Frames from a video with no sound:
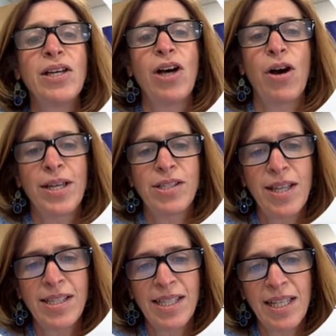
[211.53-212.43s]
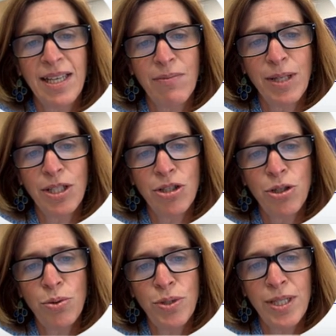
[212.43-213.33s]
okay, so that's going to give me
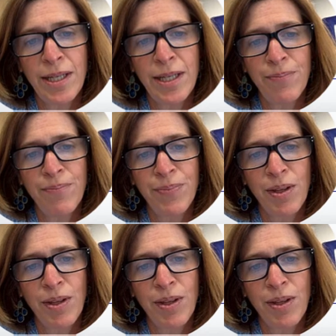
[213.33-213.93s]
2d